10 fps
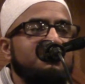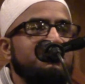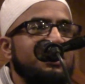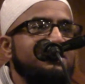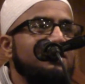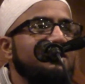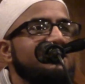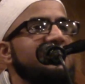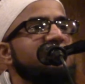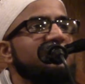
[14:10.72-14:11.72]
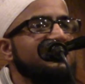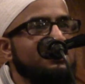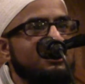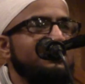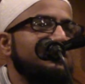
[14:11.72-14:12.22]
My son, his
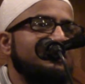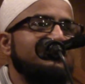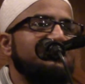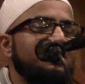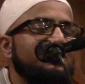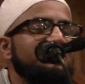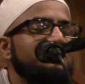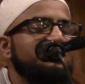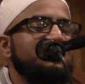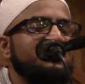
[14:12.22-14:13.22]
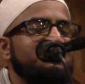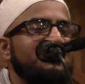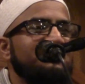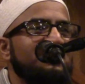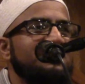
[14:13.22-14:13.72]
translation is, I taught him when he was
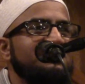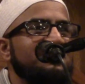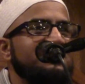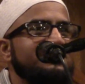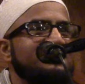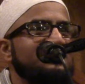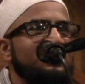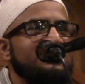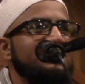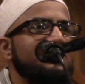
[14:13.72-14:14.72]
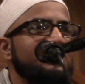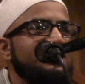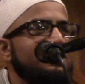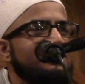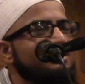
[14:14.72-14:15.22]
about 4 years old, this
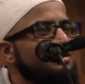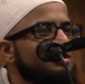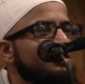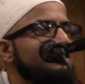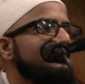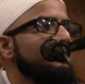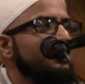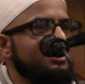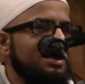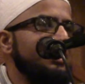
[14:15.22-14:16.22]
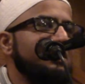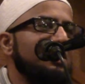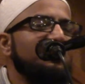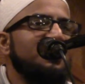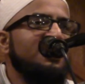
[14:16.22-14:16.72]
translation, and this is still, he's 9
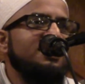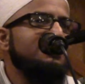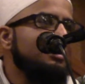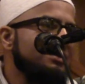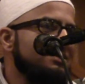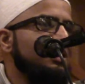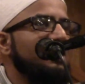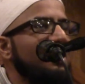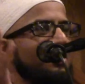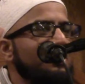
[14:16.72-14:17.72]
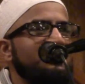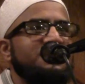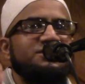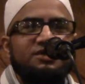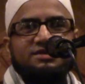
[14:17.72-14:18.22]
now. He's still carrying on
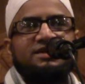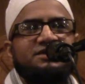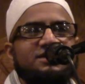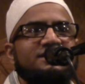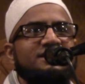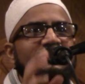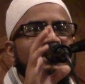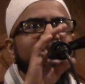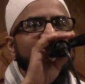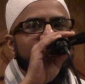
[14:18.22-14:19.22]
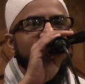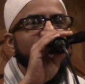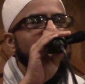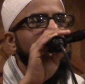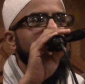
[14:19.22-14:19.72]
with this translation. I said, you need
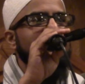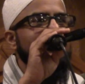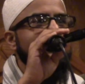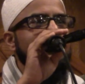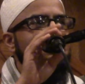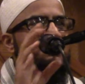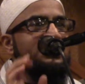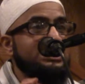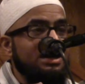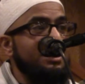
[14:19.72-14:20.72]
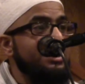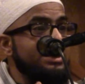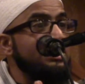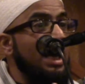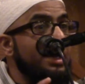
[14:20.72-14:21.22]
to do a proper translation. But this,
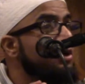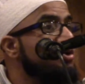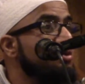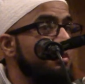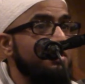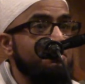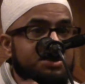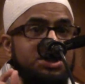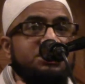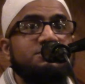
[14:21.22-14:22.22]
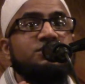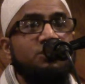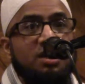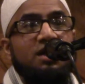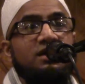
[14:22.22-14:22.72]
I used to teach him the
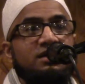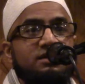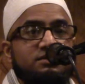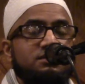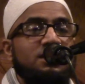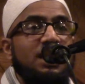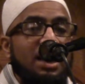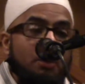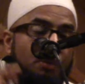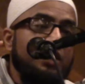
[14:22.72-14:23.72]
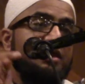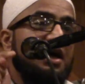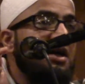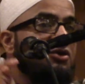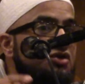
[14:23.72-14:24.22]
dua with
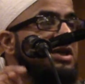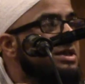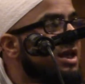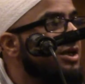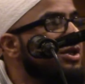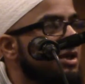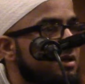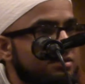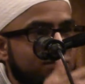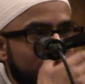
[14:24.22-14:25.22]
the translation.